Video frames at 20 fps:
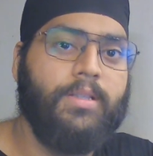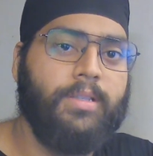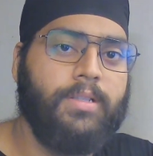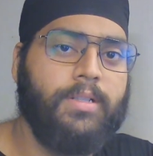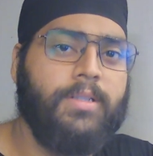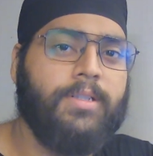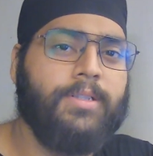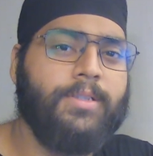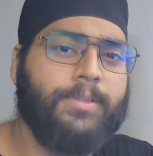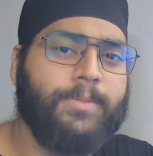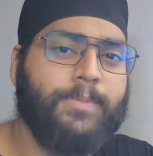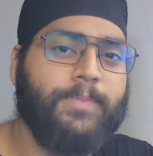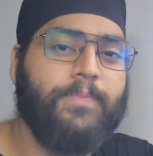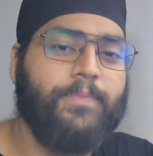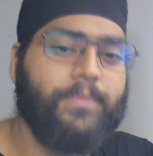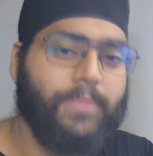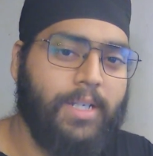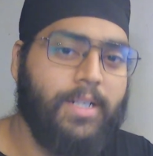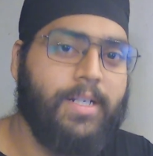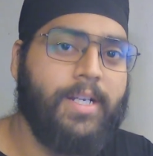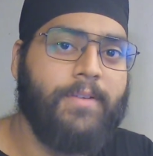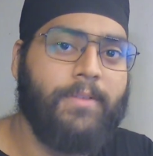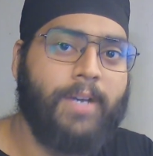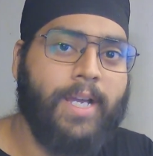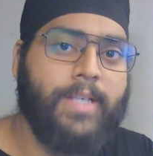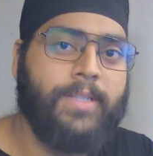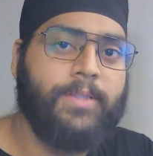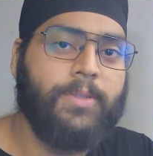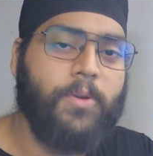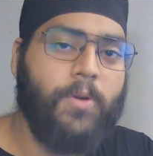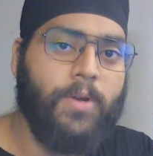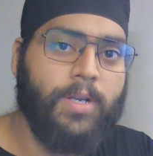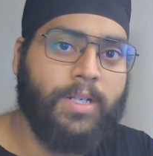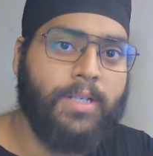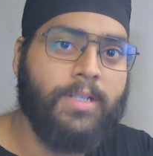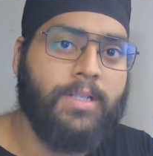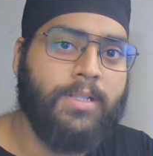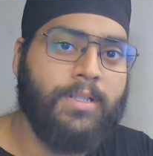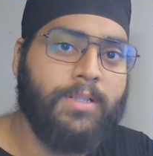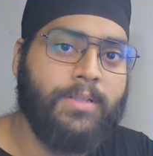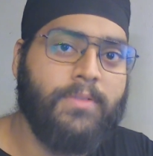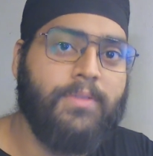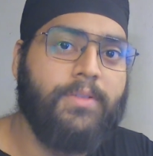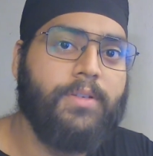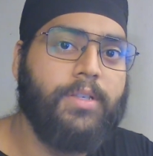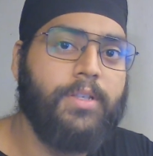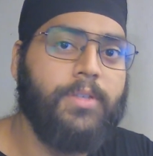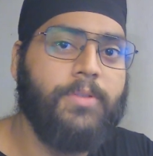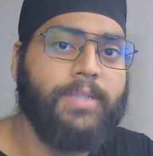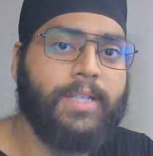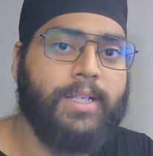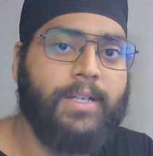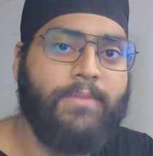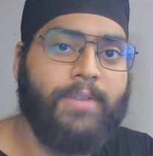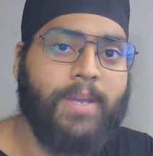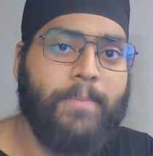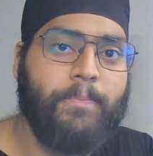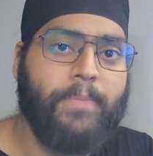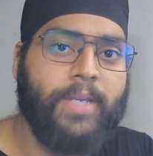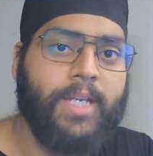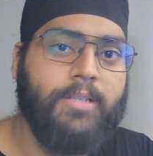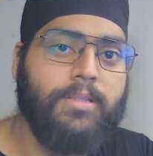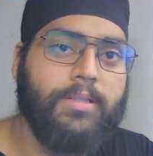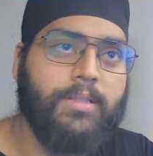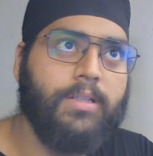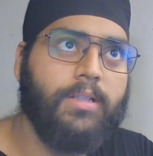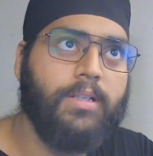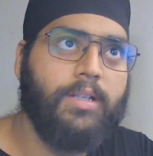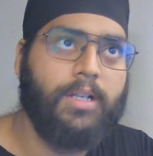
the device on using a web page.